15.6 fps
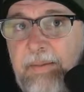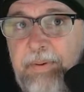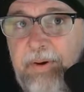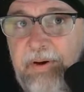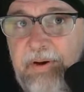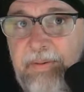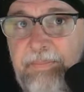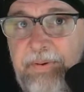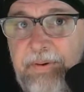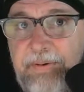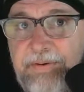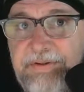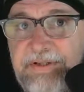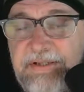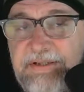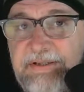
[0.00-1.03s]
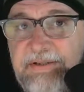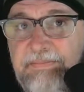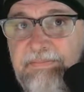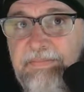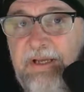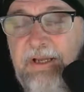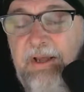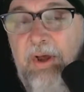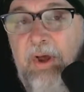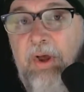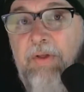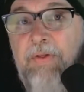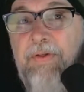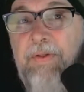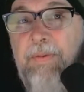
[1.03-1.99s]
our computer system.
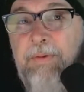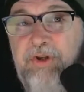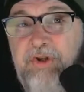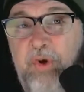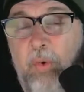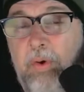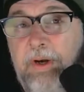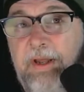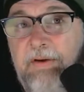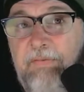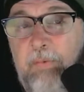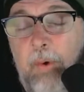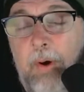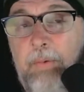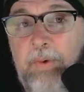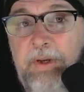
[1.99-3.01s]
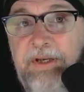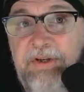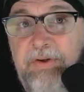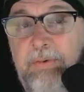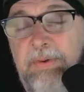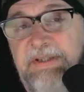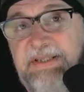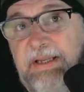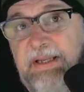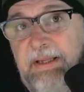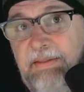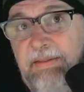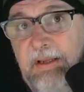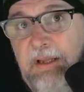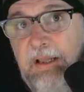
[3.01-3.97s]
The majority of what we do is
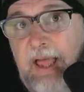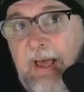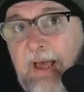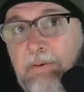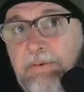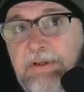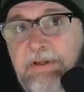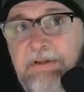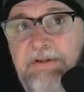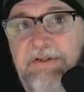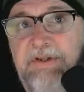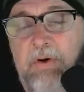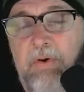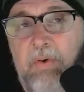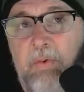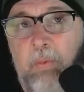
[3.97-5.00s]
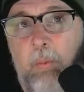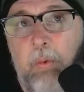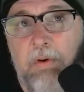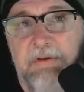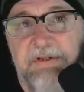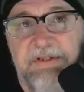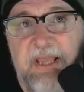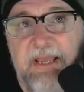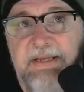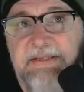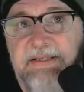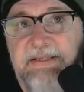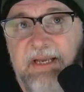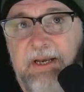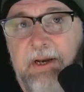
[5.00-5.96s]
in the cloud. So, worst case
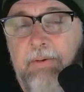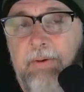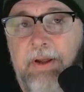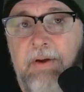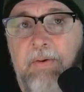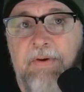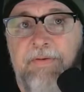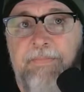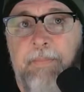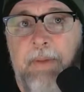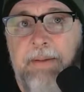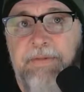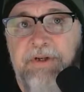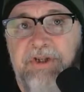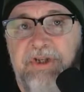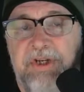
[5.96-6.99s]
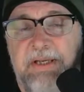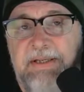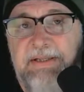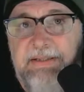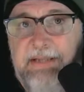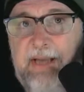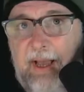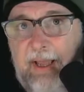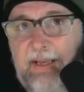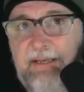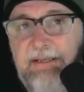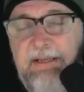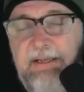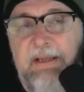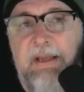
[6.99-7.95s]
scenario, if my machine
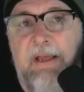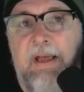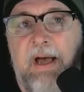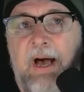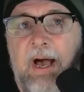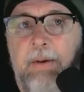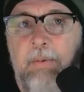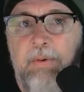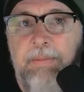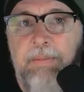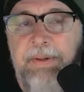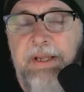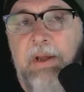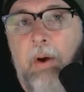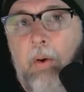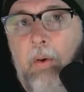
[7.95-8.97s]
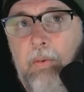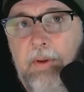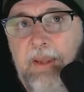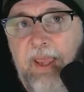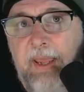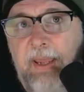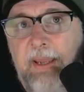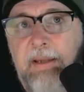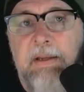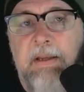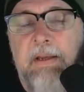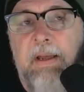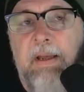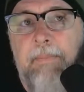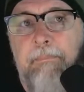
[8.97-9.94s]
died, I would be okay,
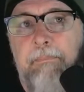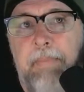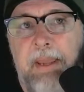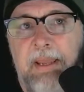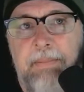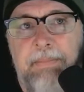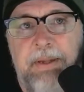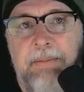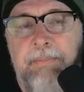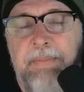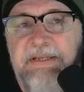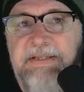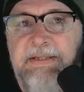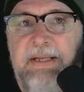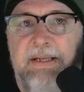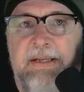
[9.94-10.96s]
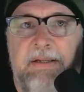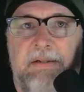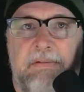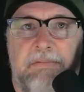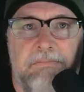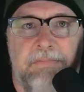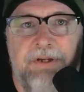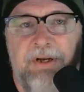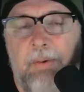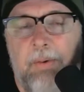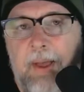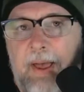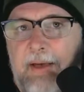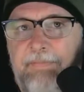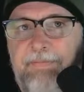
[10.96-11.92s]
maybe missing,
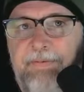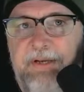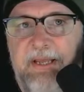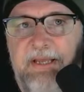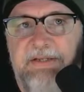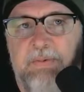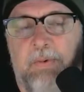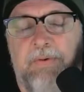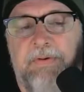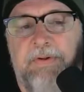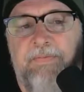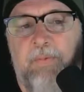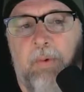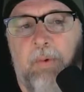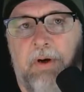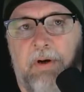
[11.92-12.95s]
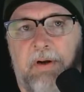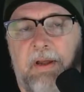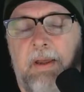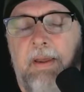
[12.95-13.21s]
half a day's worth of work,